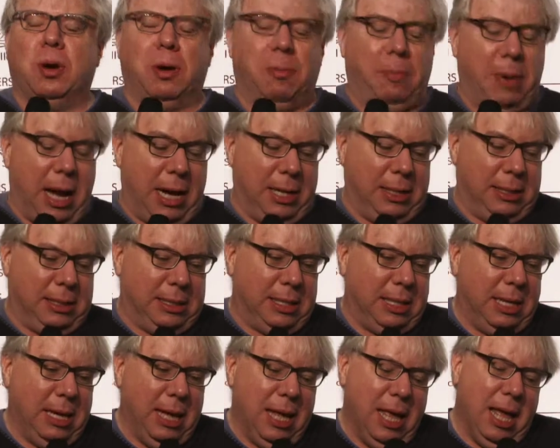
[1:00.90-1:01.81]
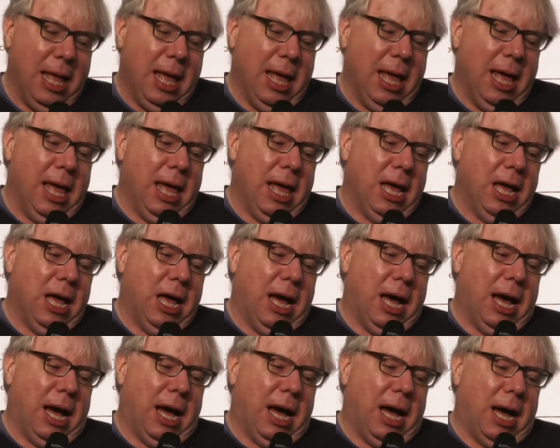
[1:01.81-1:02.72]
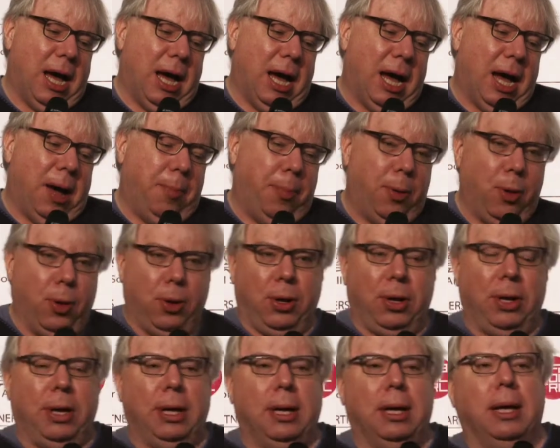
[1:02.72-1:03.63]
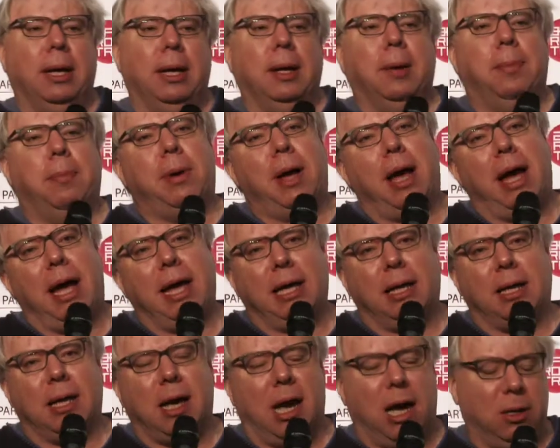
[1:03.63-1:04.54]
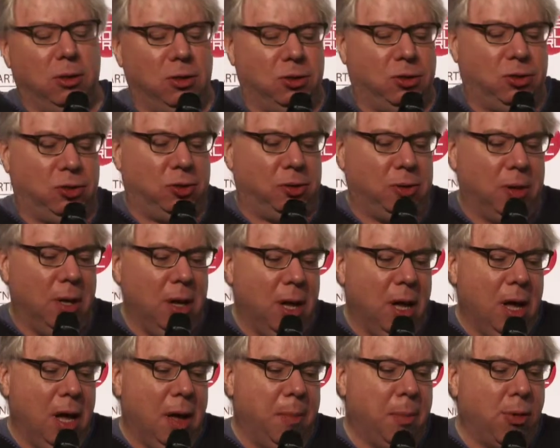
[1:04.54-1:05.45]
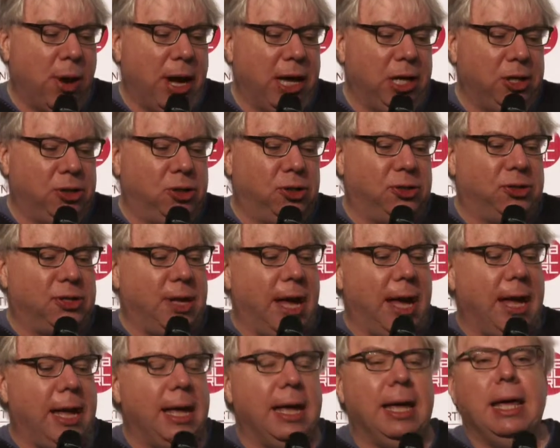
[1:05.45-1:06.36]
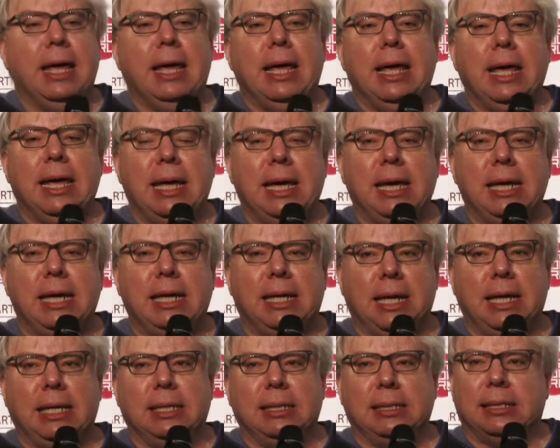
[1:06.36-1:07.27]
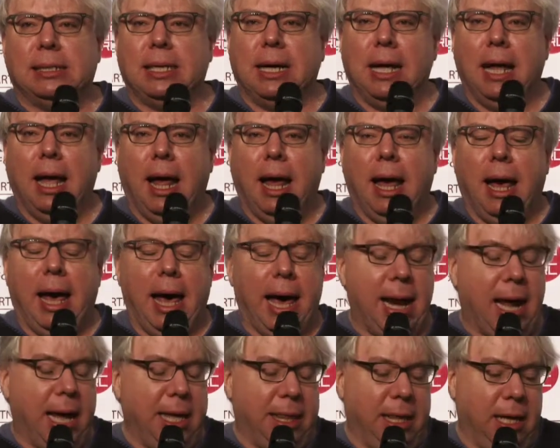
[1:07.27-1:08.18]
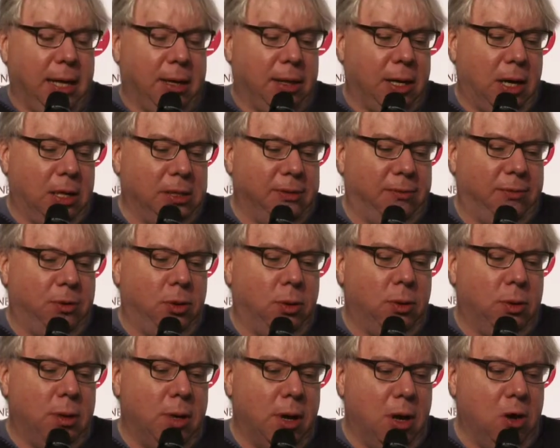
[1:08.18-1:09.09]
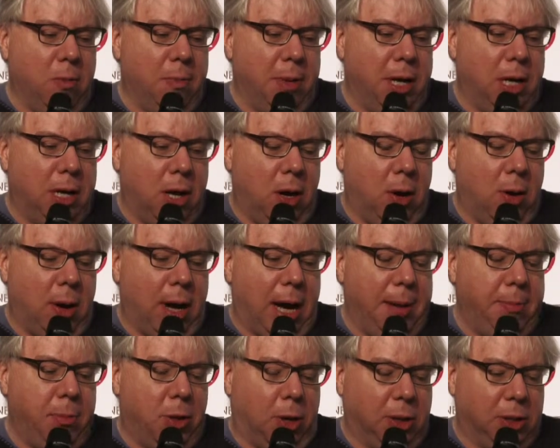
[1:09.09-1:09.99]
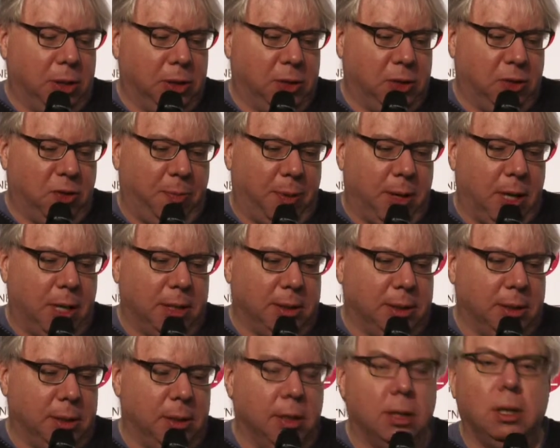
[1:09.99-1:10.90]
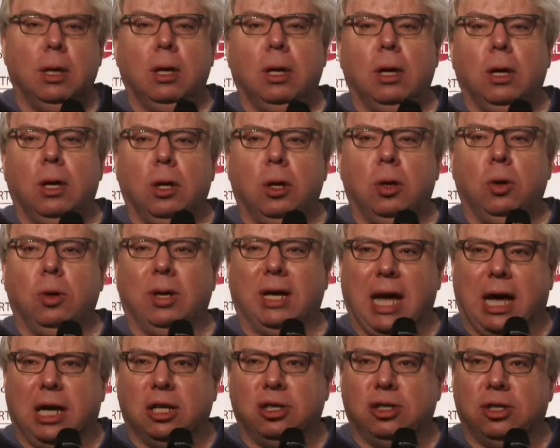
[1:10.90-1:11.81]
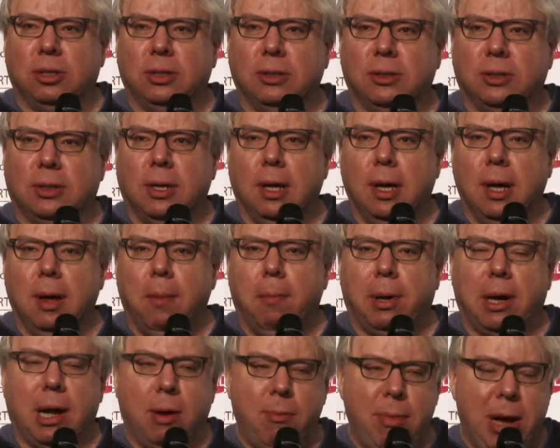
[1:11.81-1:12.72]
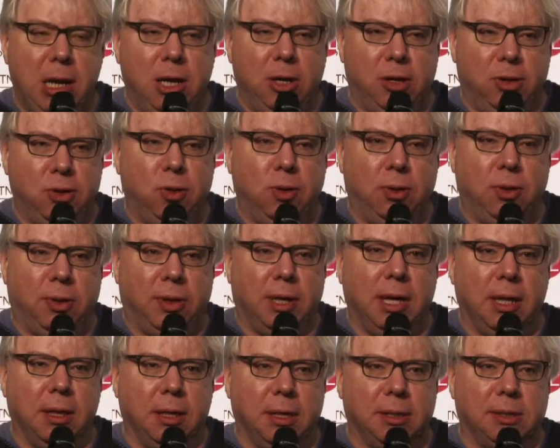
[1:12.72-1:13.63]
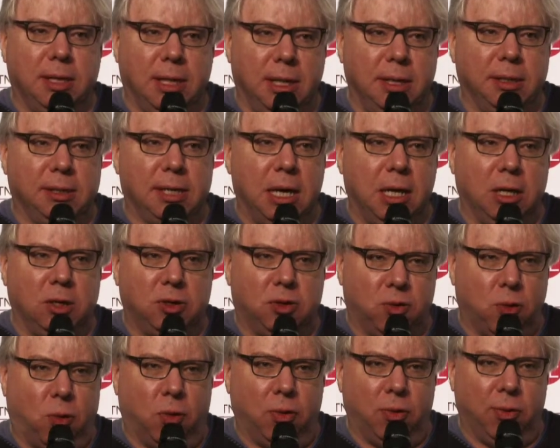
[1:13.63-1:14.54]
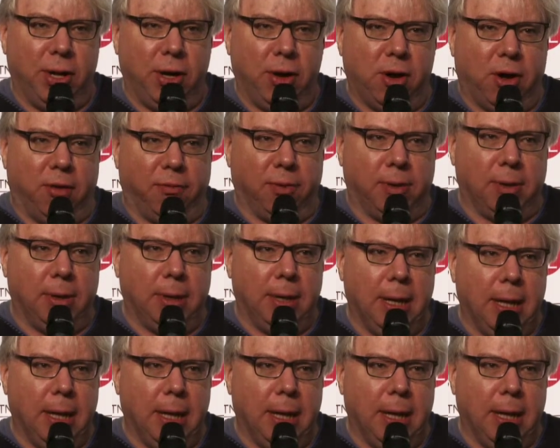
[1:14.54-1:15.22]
about a book by Carlos Morais. It is, and I think those of you who know me know I'm not a sort of person who gushes, but I really do think this is an extraordinary novel.